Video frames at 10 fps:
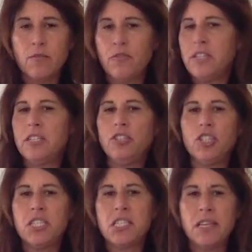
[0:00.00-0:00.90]
for it to
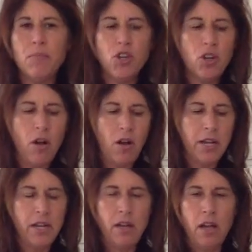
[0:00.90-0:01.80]
just simmer
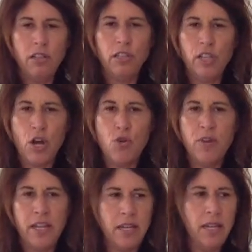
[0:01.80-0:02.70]
on a low
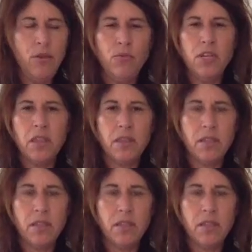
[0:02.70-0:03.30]
heat with